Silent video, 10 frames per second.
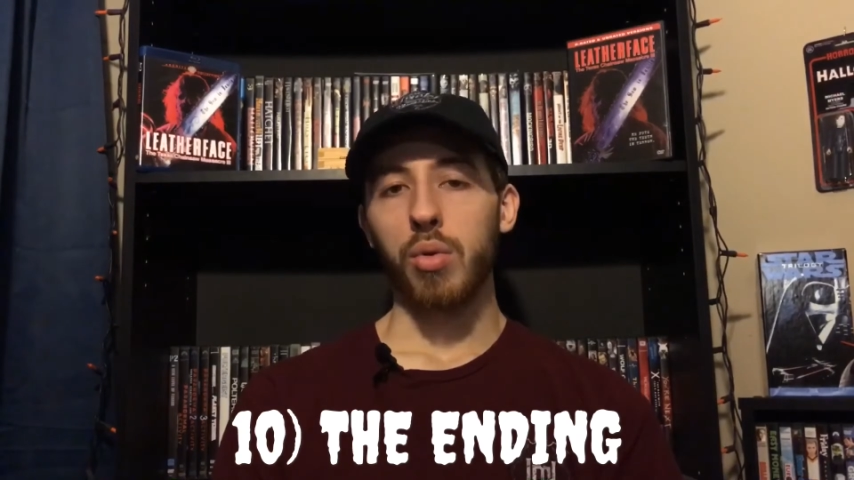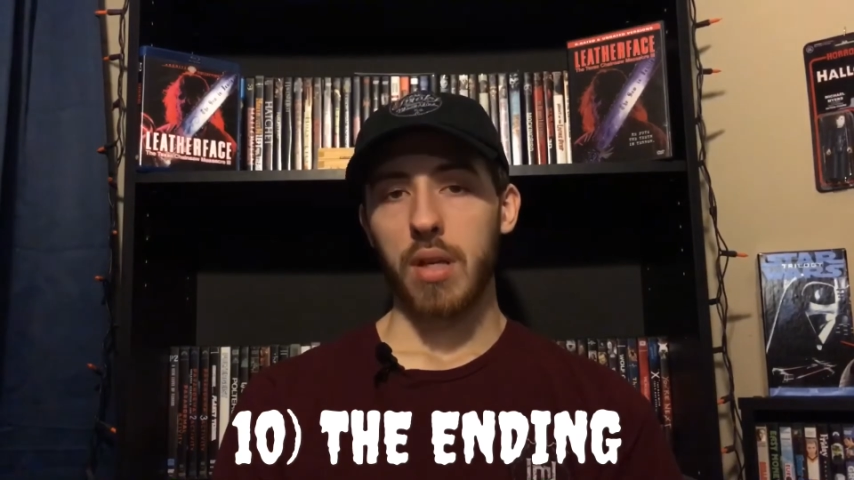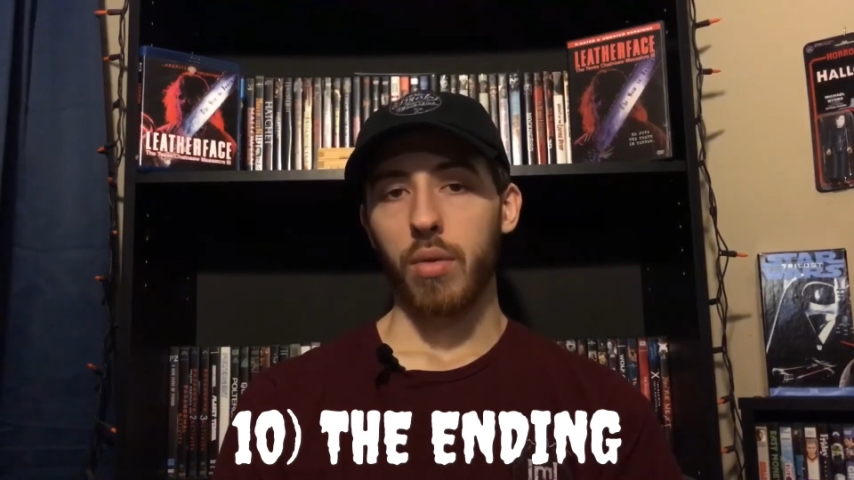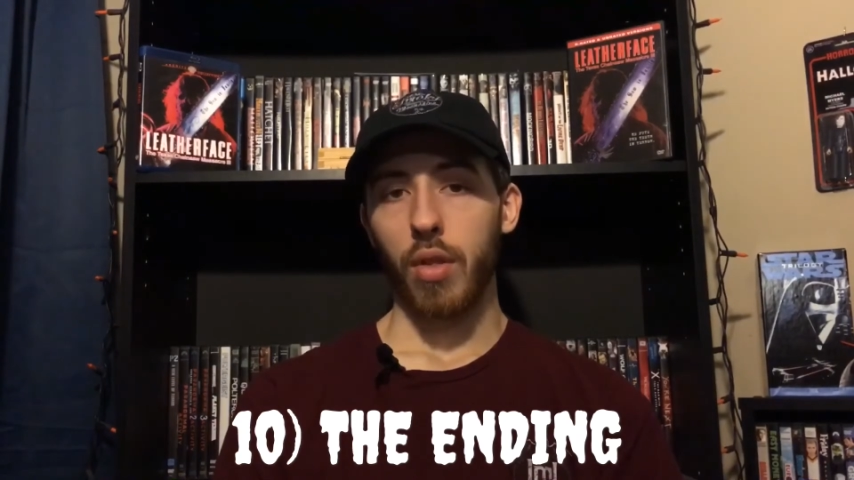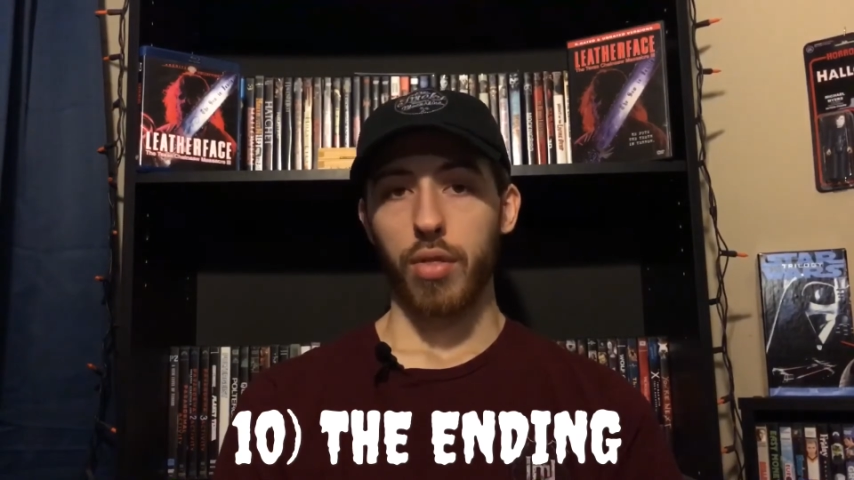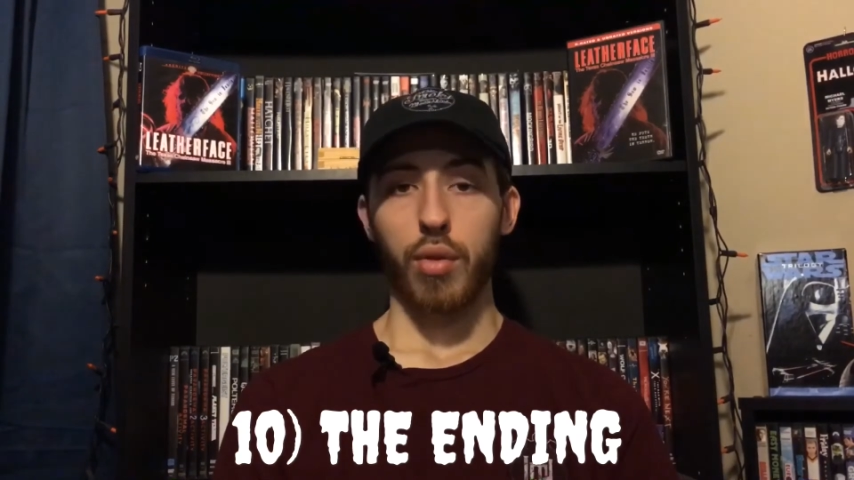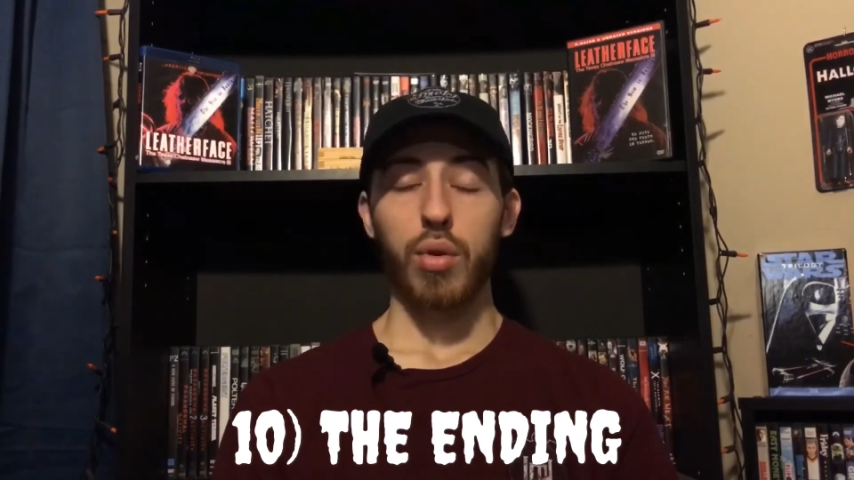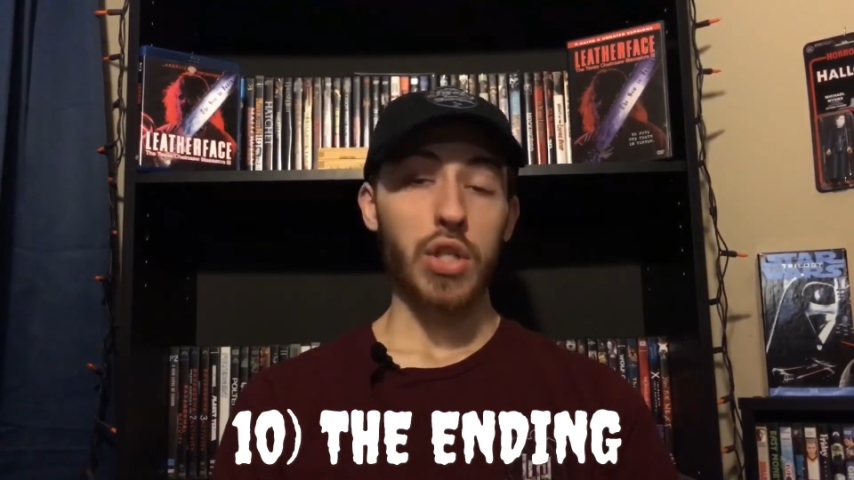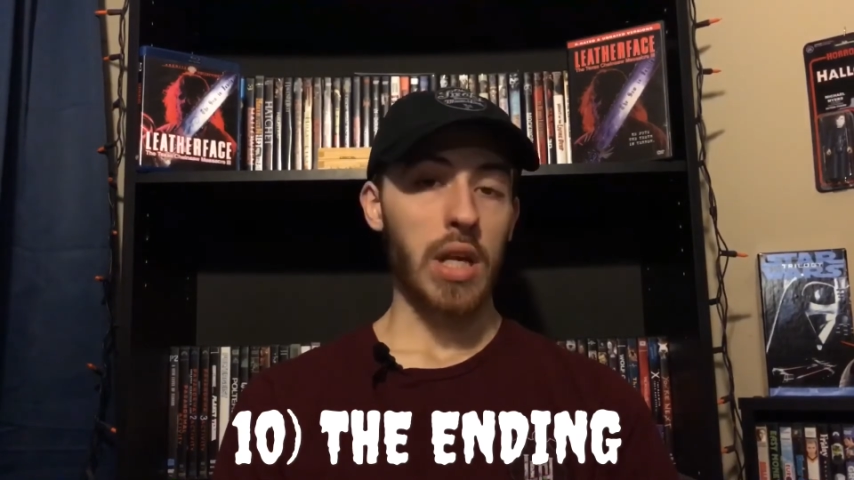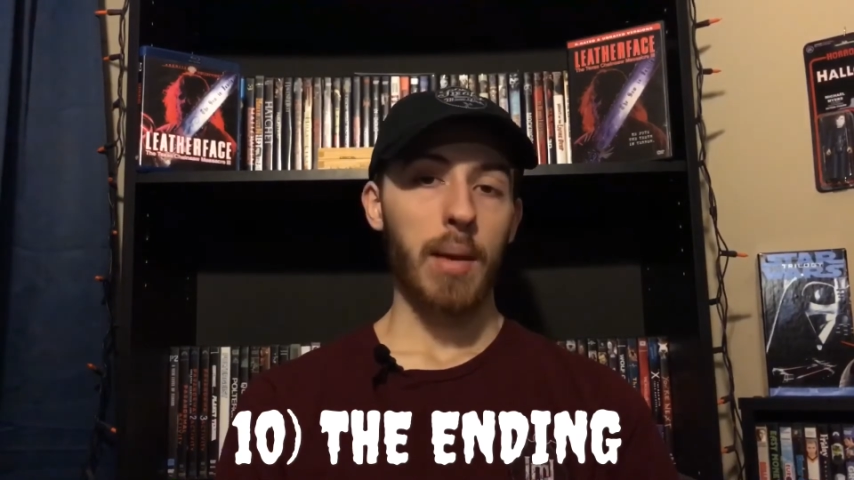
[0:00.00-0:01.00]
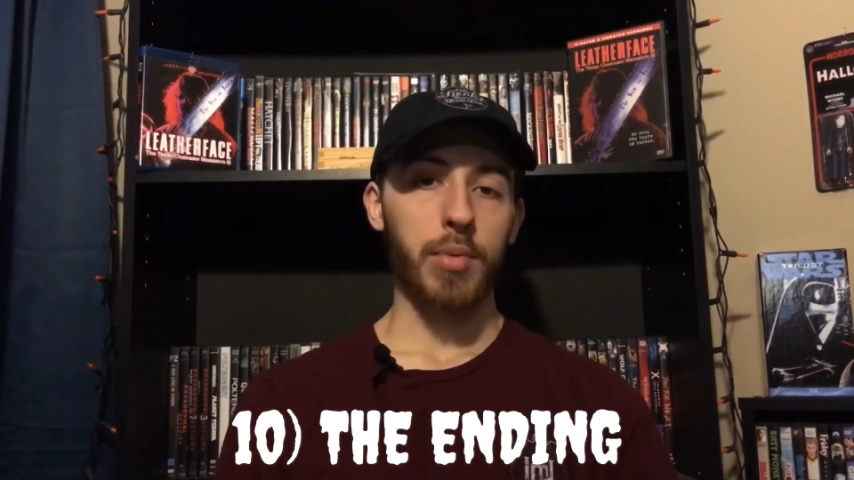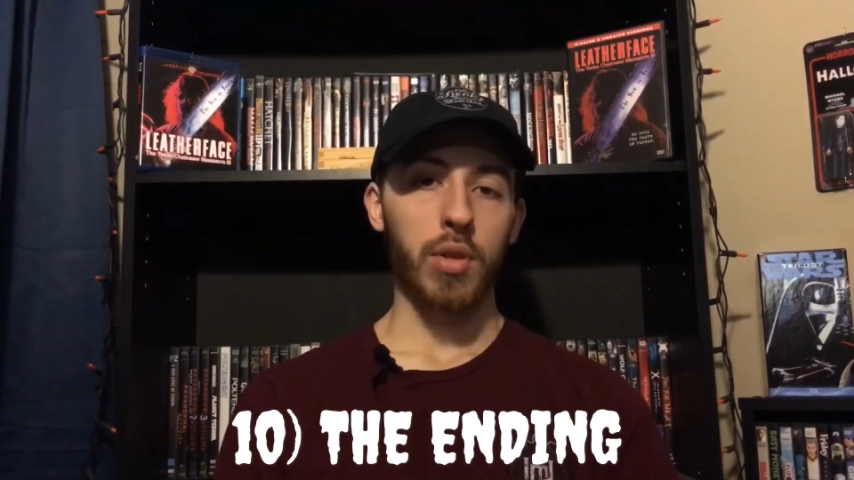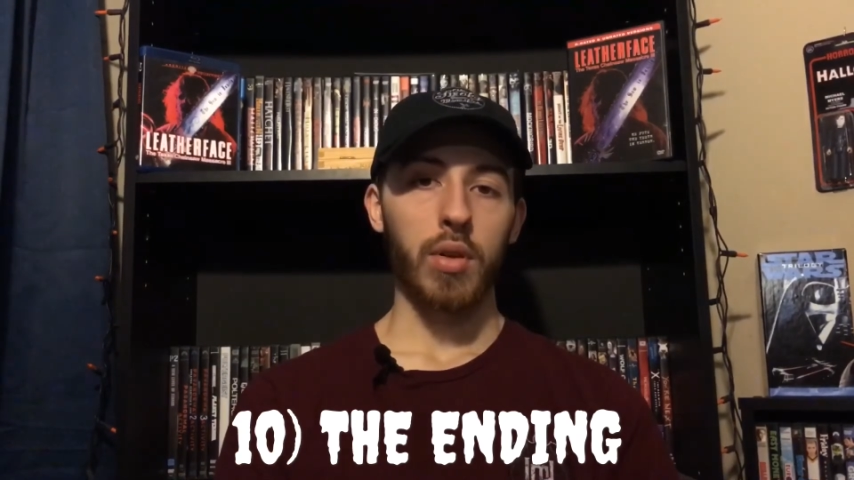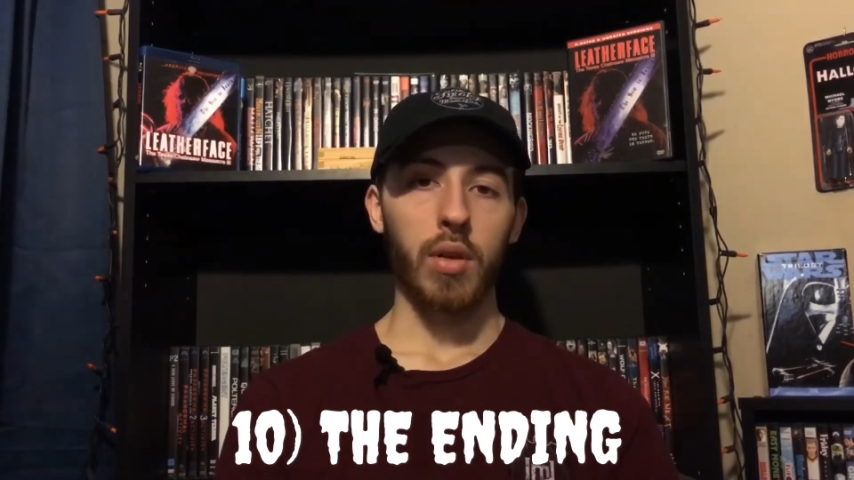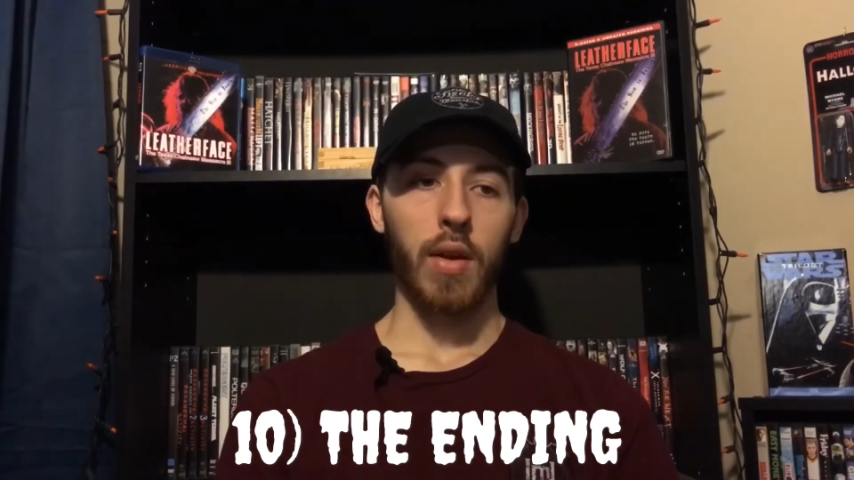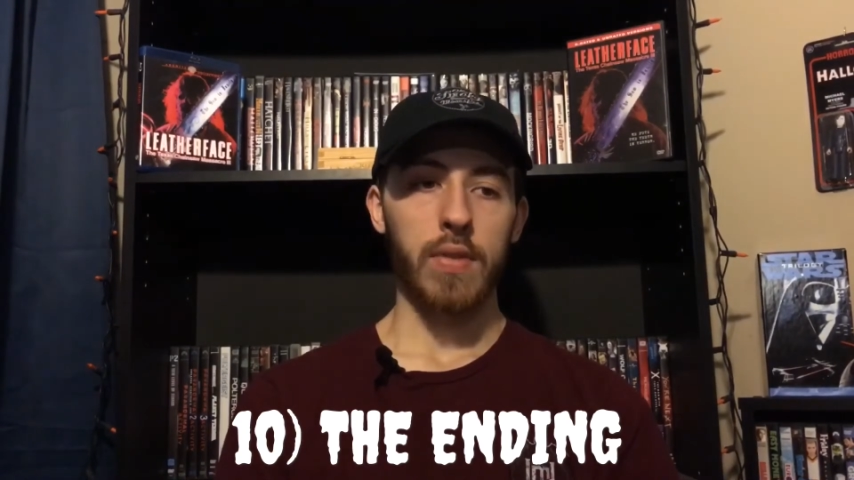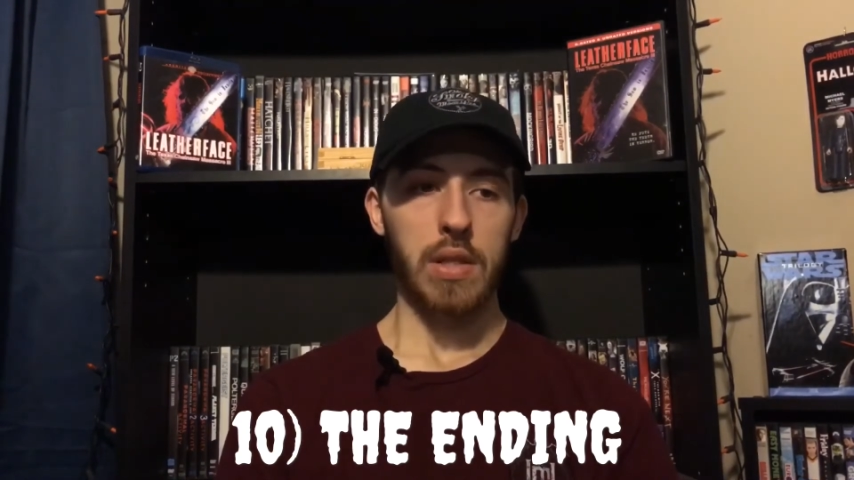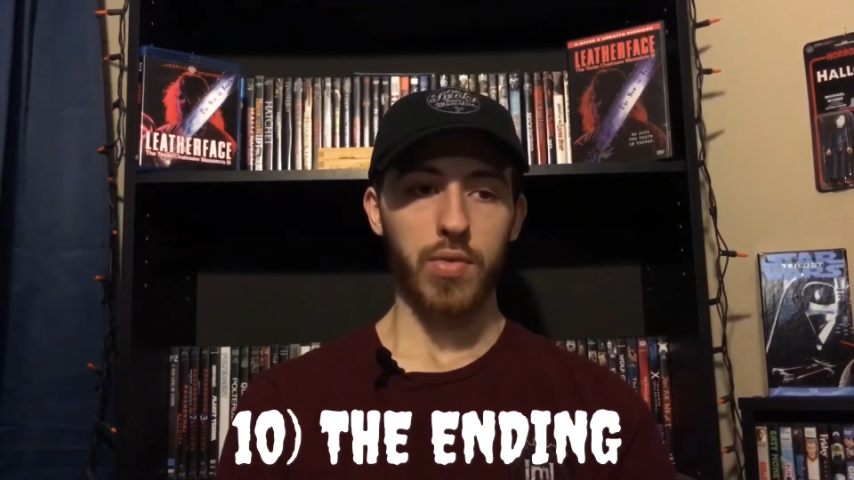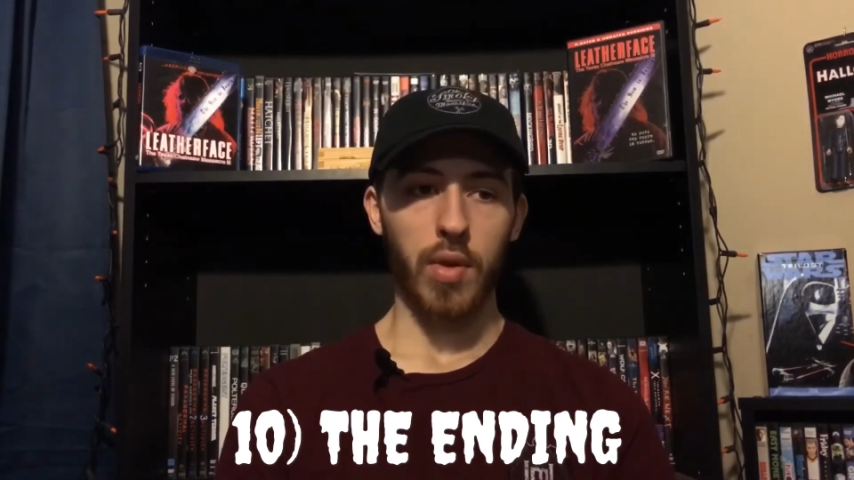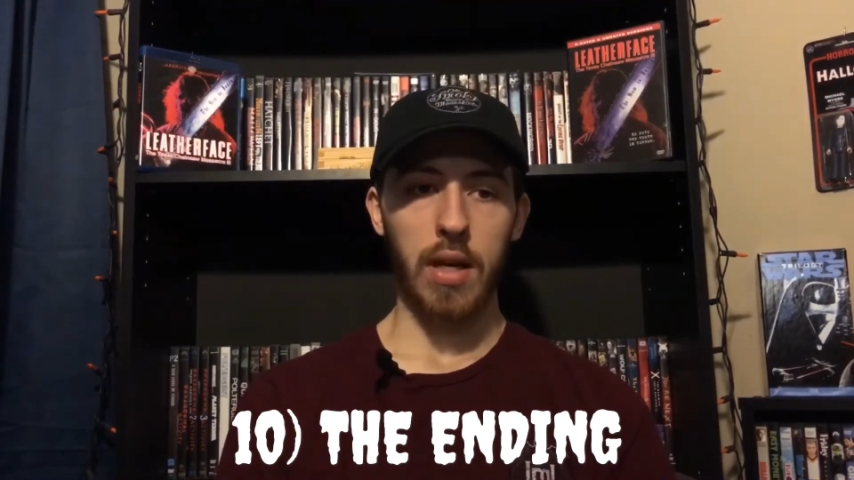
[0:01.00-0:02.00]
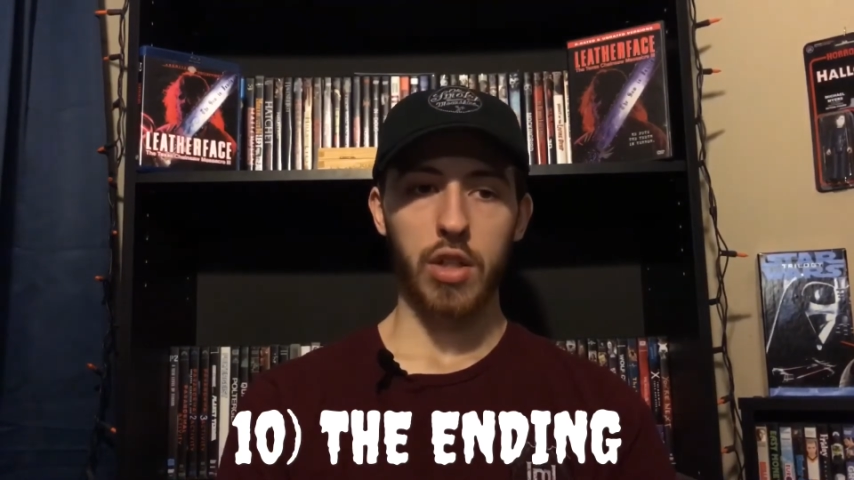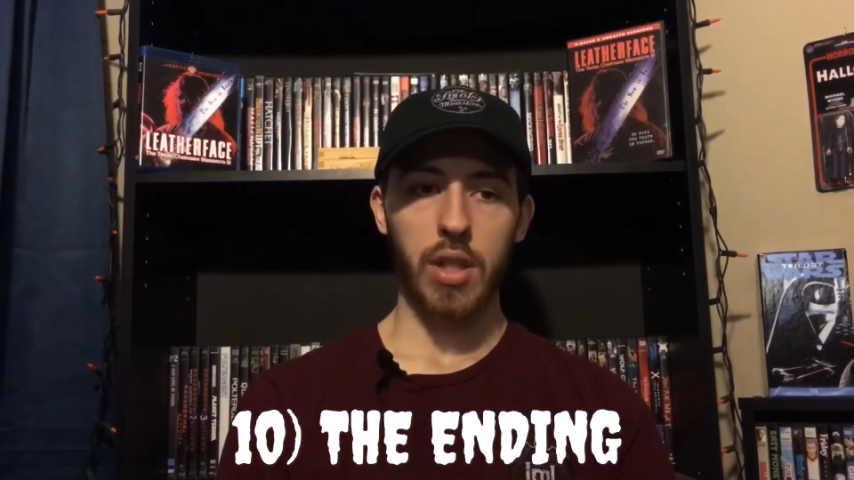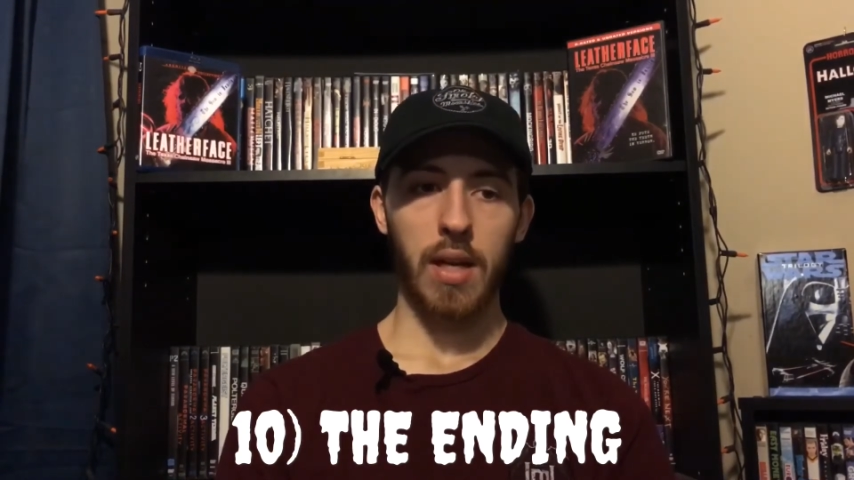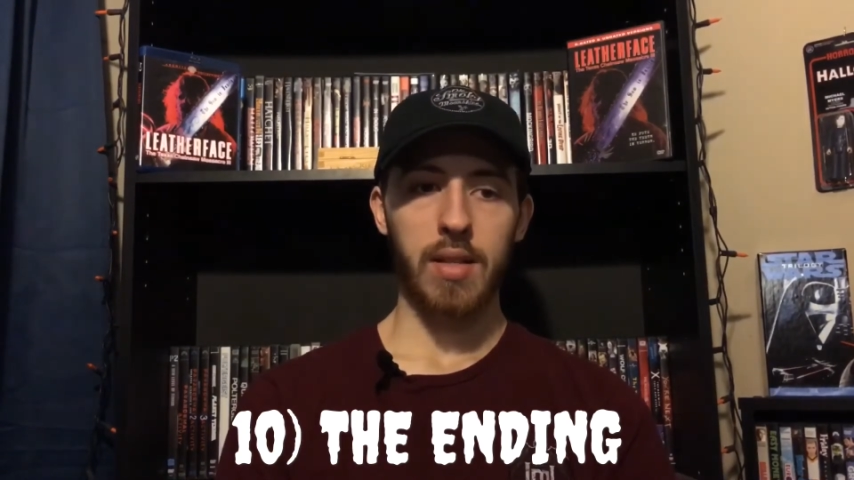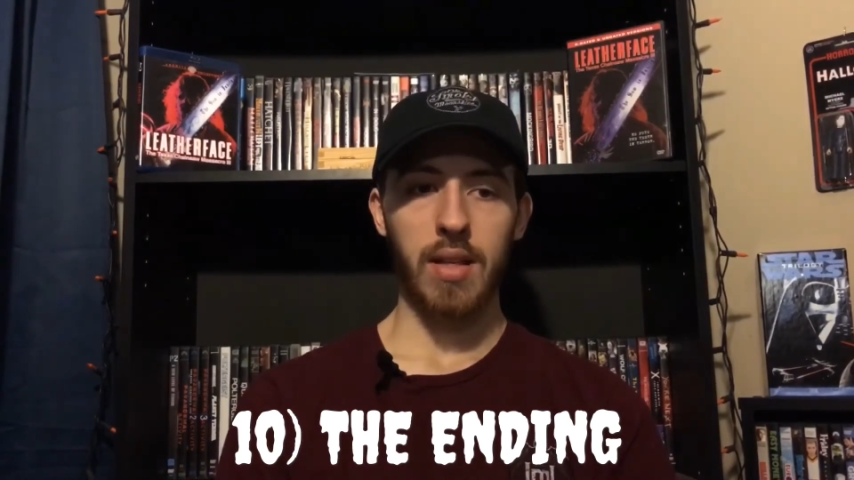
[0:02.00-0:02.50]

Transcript: out the third chapter of this franchise,